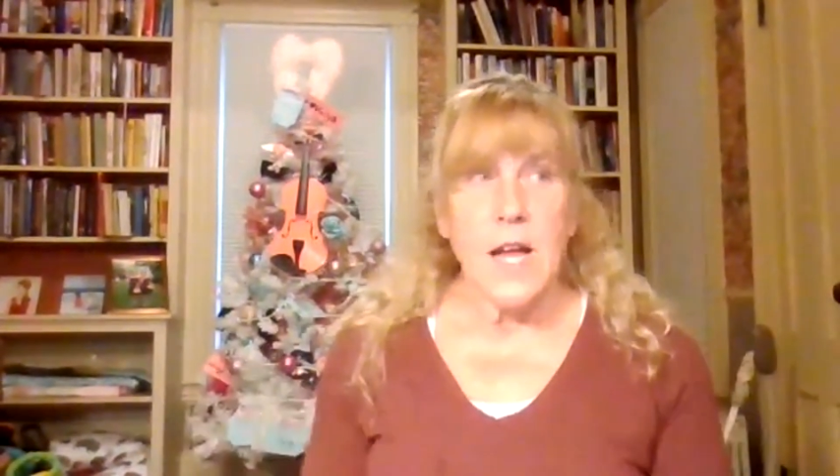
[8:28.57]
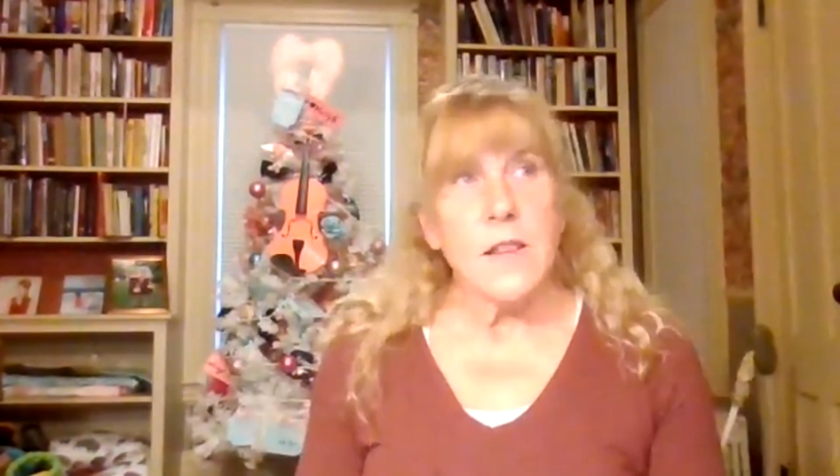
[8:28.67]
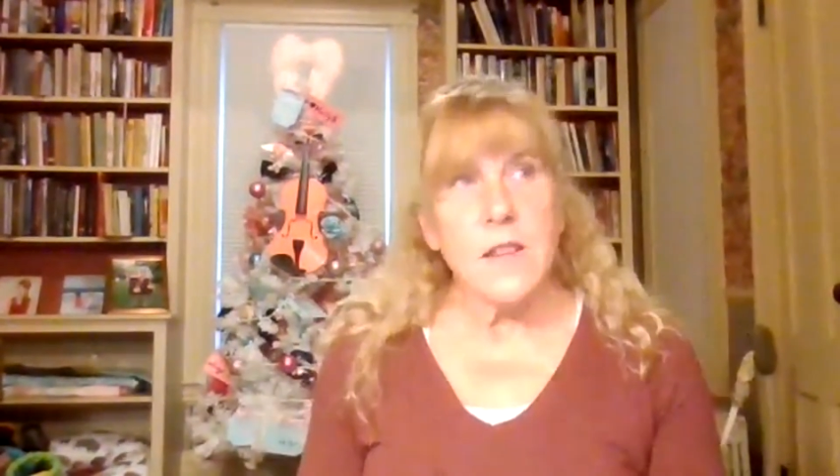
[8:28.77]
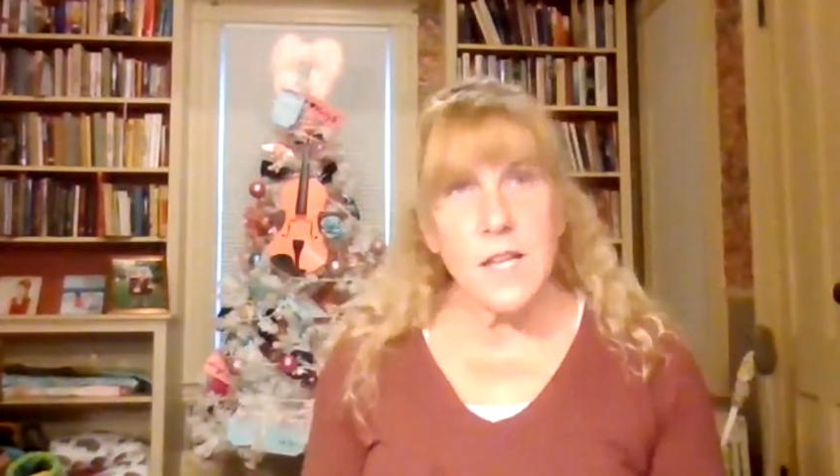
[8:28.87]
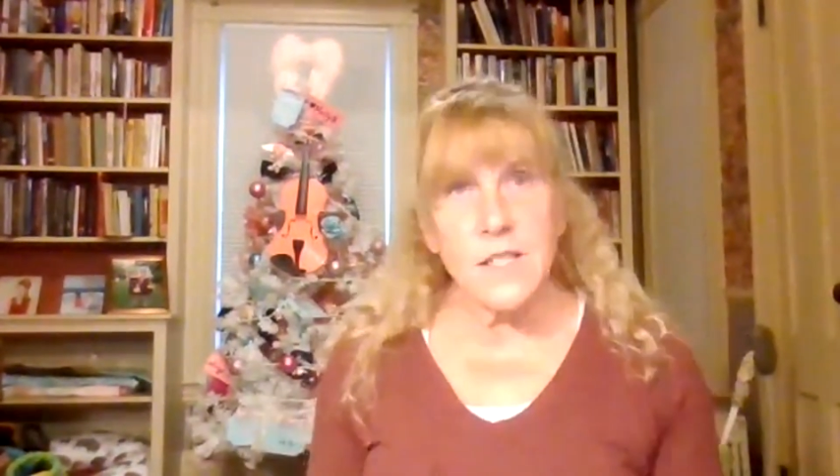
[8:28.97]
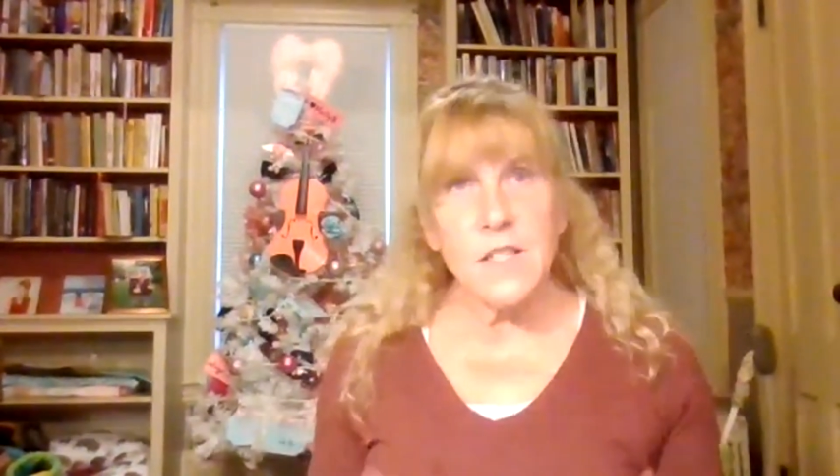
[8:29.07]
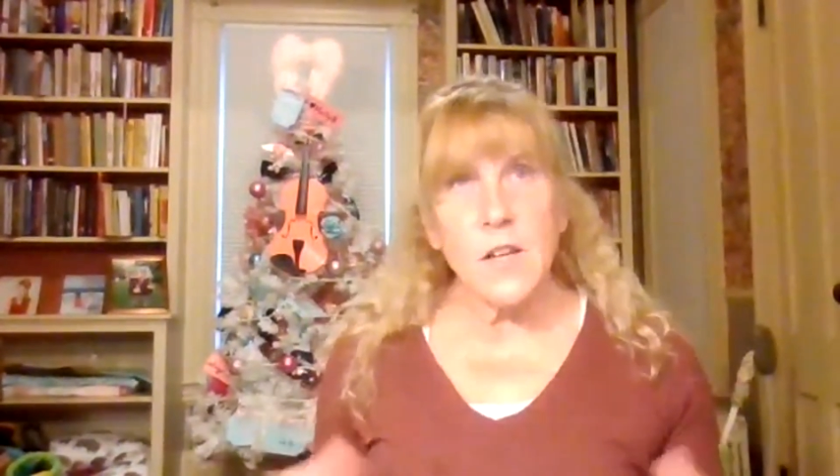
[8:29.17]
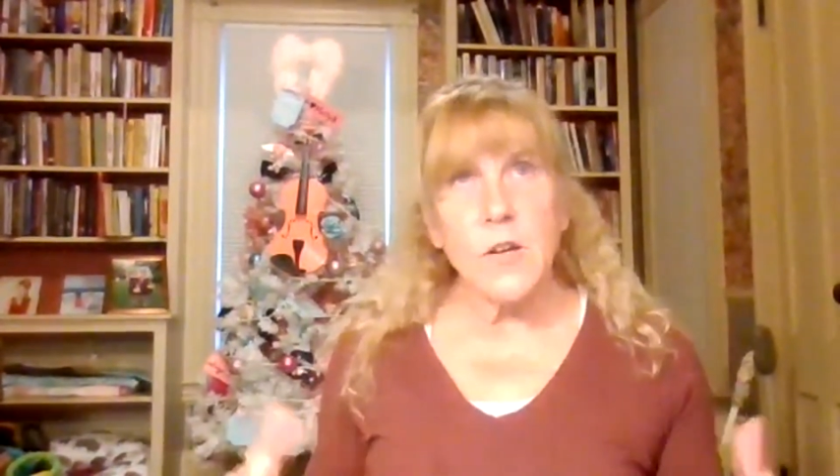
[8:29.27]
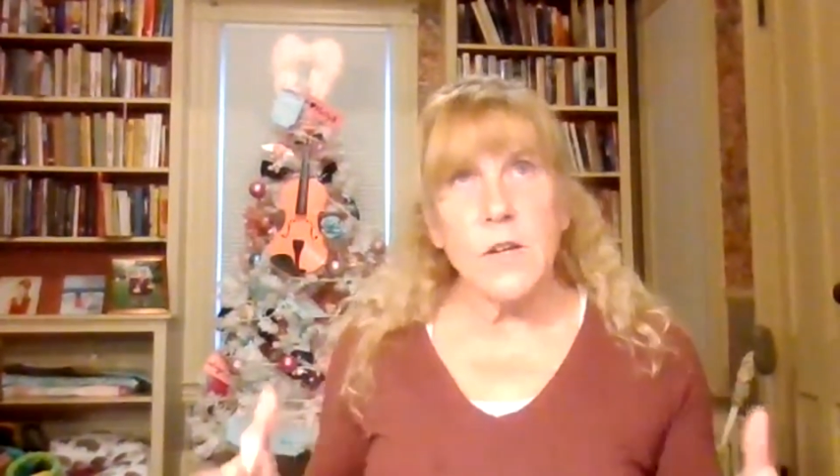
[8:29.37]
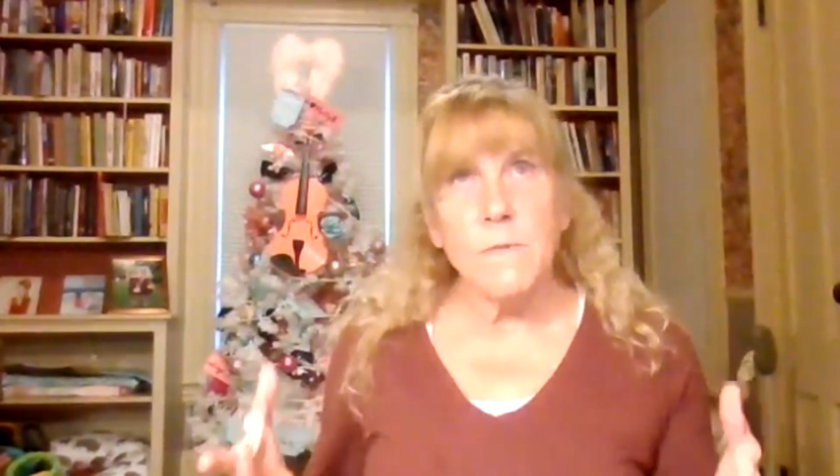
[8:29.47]
This is a
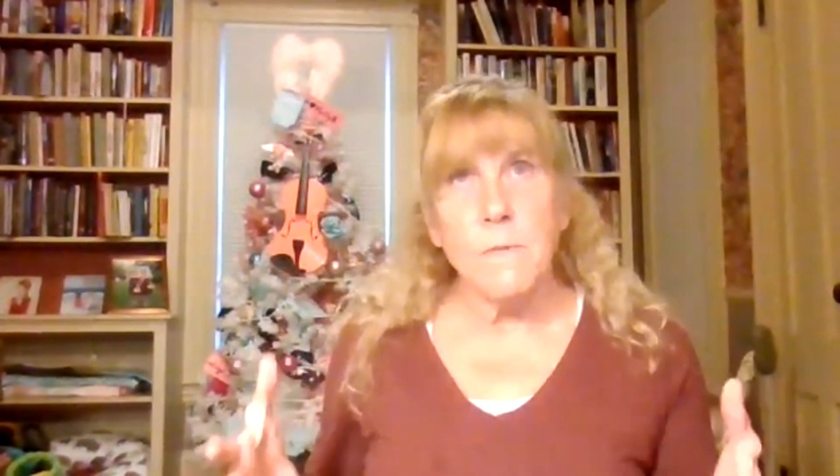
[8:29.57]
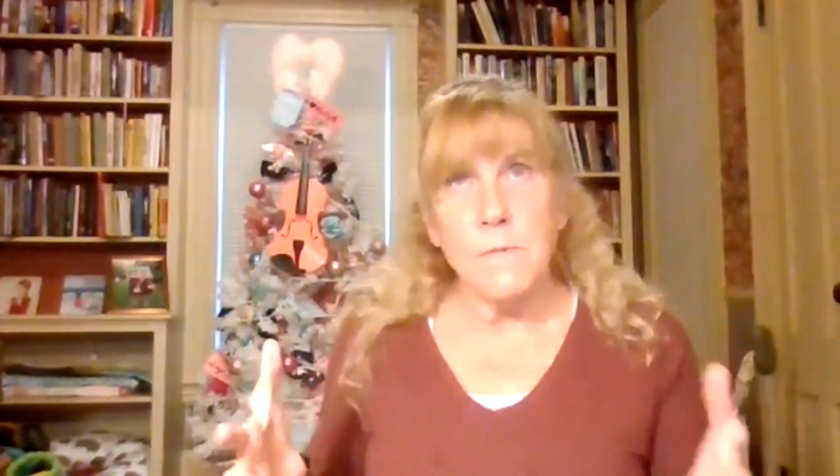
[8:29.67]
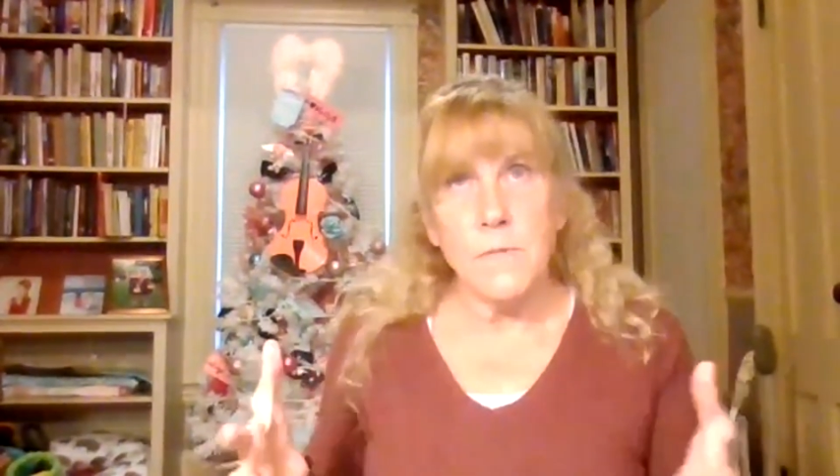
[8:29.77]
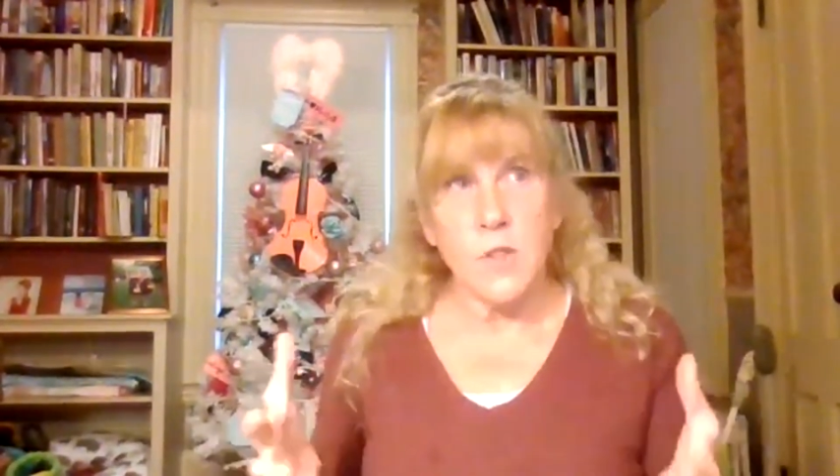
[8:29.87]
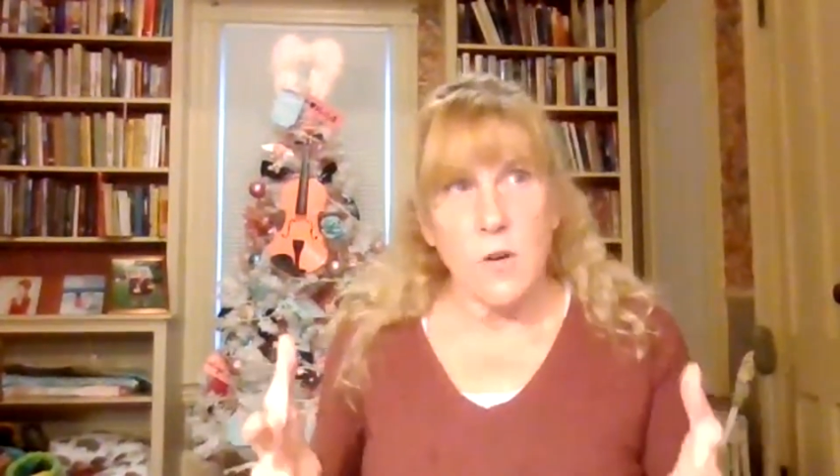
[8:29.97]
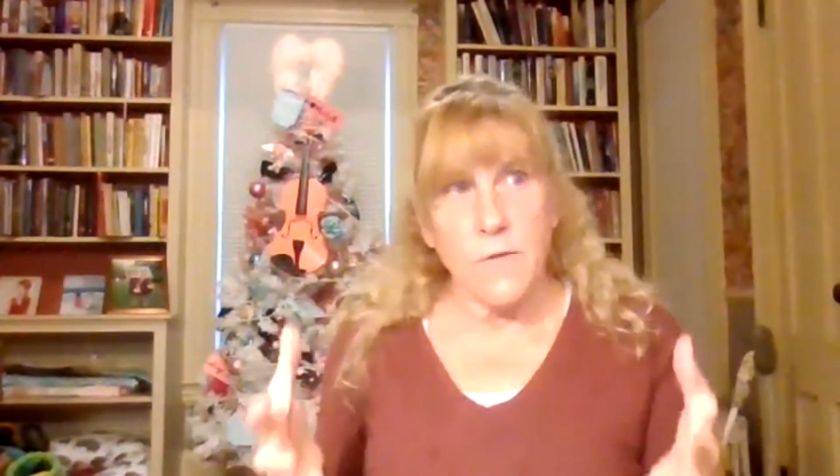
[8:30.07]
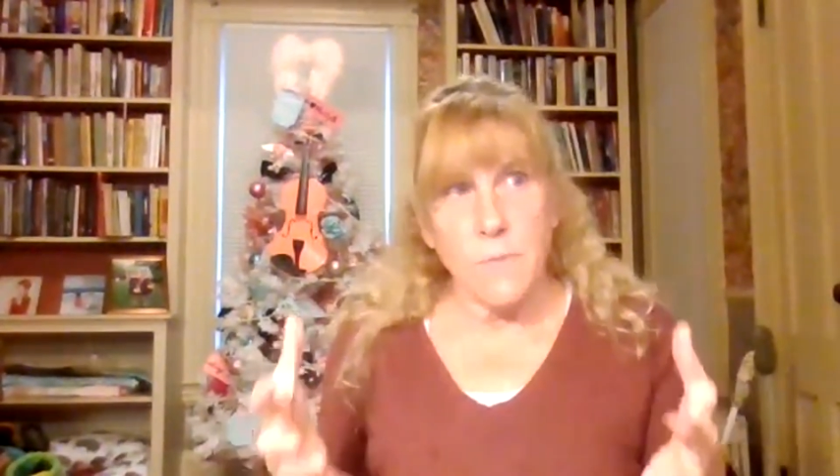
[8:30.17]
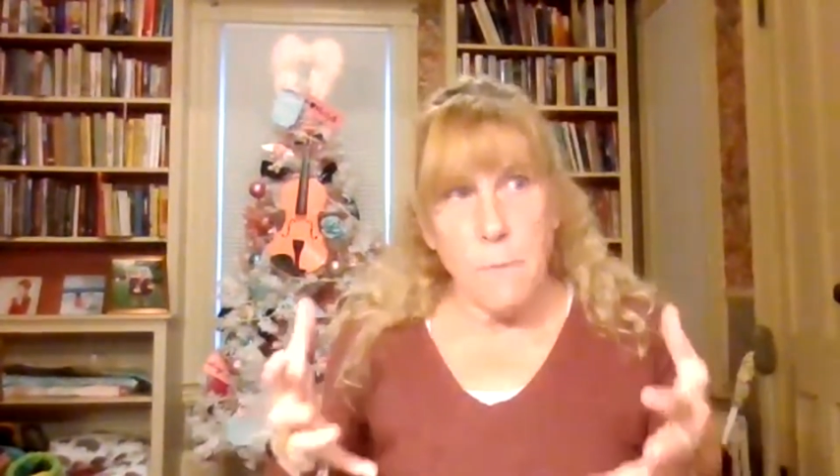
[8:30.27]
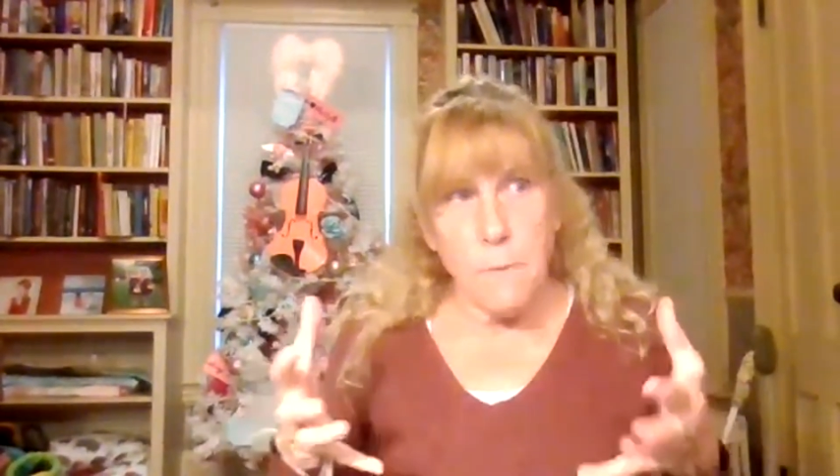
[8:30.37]
good sort of